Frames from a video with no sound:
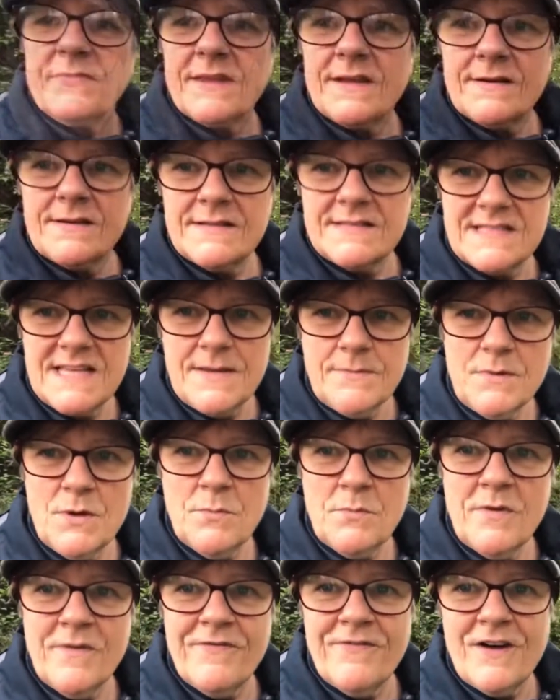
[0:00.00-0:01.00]
And tip
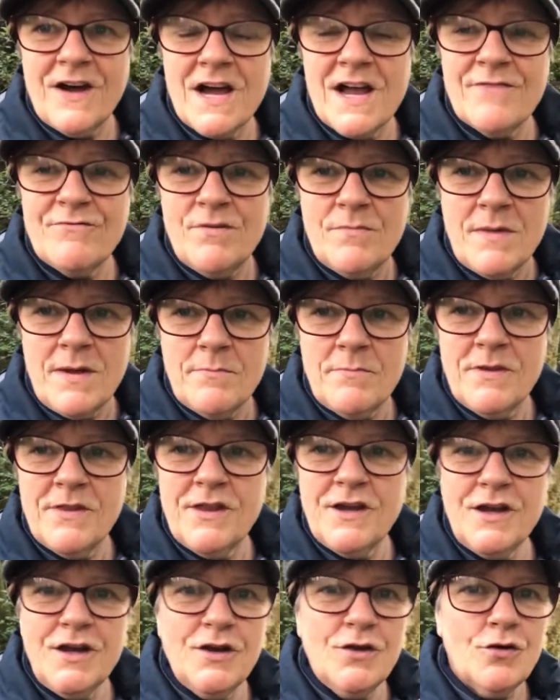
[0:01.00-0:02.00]
number 5, remember
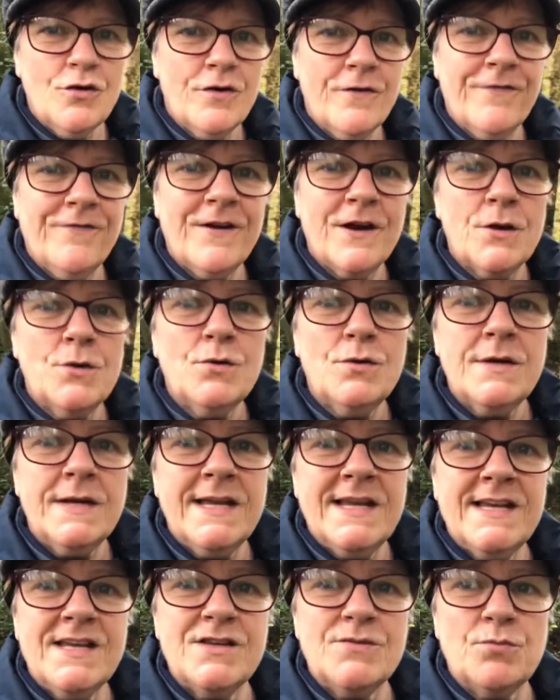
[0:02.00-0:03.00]
that your phone
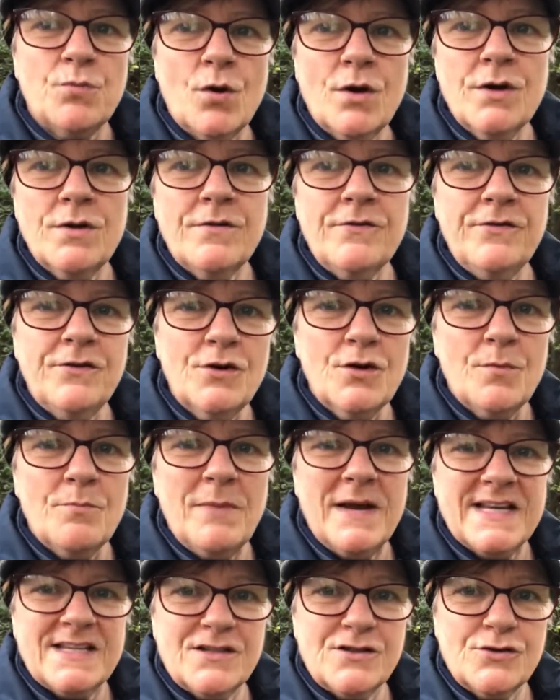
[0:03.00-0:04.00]
is one of your
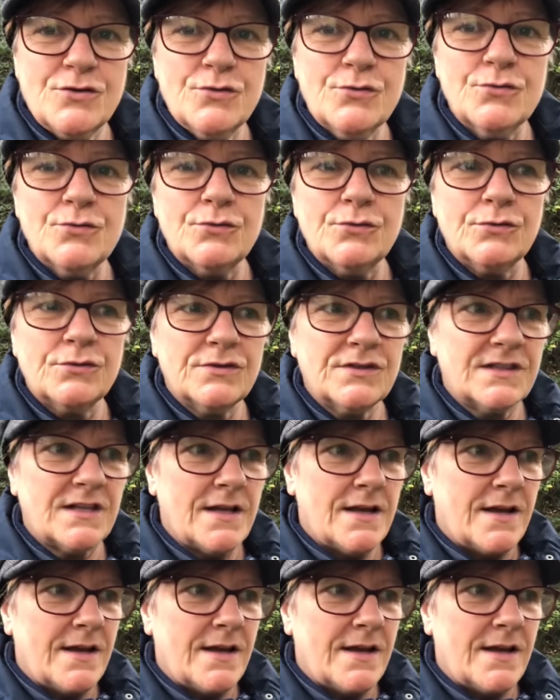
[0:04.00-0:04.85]
best tools.